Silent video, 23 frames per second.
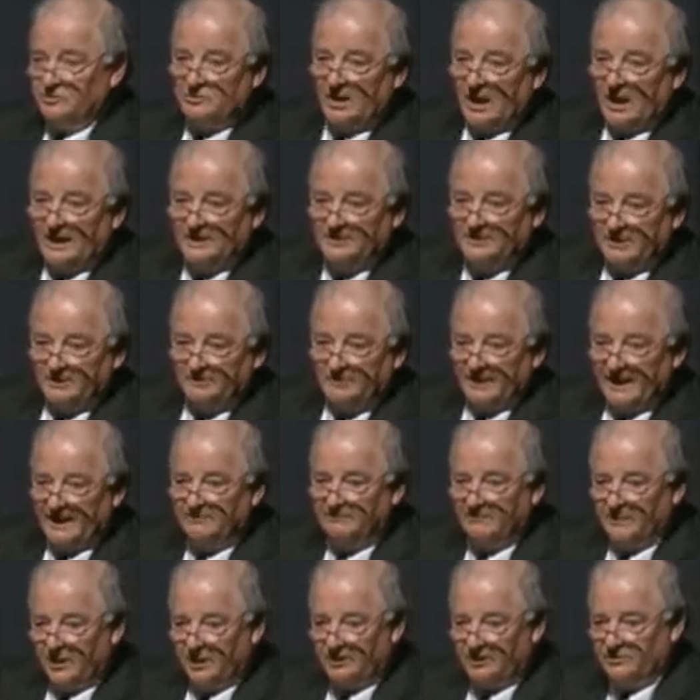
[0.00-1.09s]
lice, and
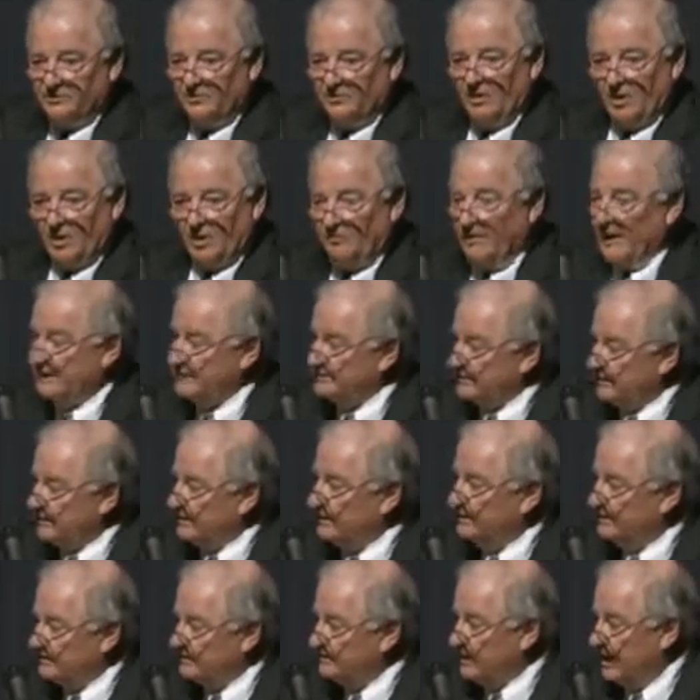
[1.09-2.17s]
bed bugs are all
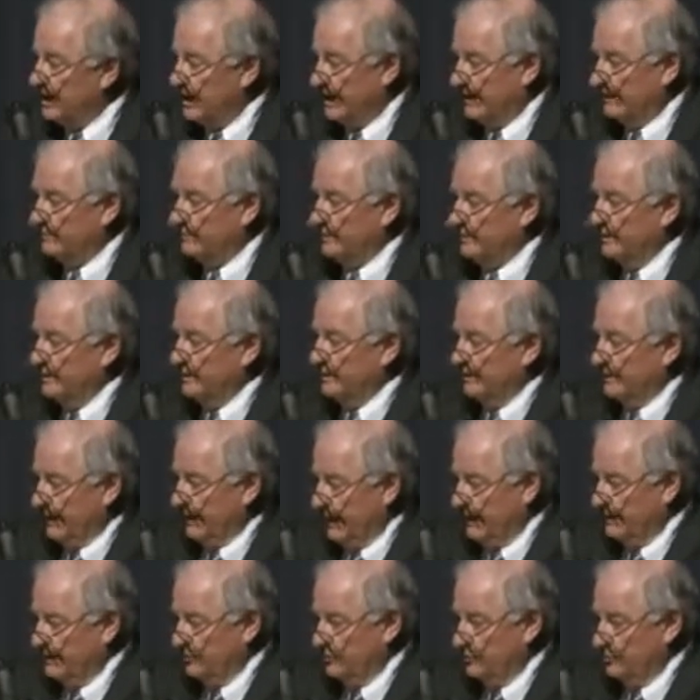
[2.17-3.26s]
basically the same,
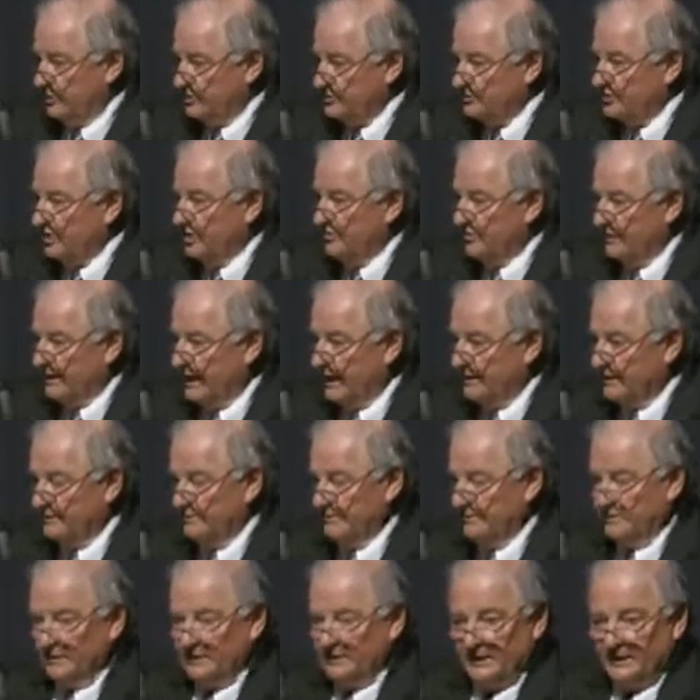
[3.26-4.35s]
and you
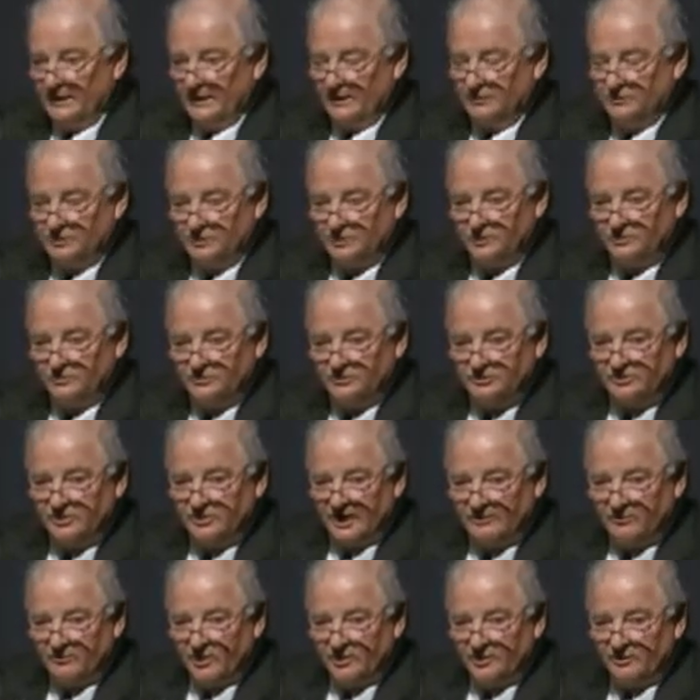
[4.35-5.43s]
exterminate the Jews the
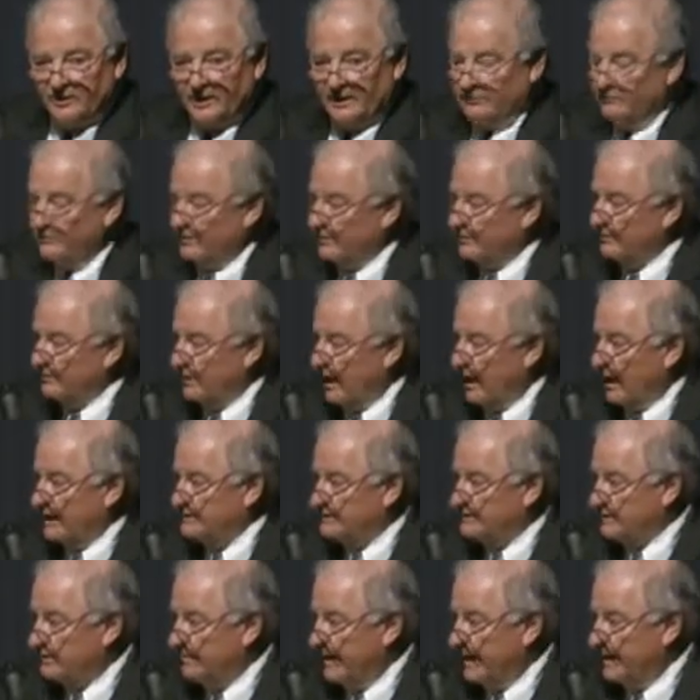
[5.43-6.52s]
same way you get rid of the
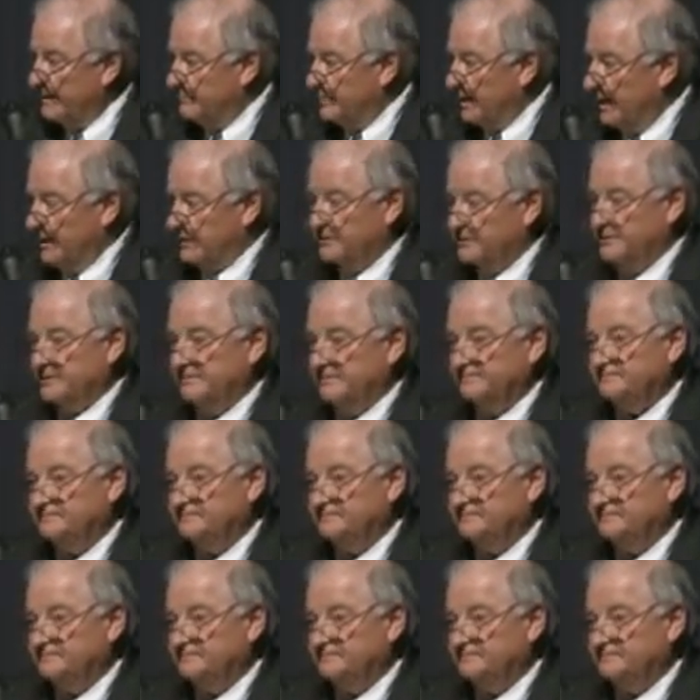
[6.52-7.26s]
lice and the bed bugs.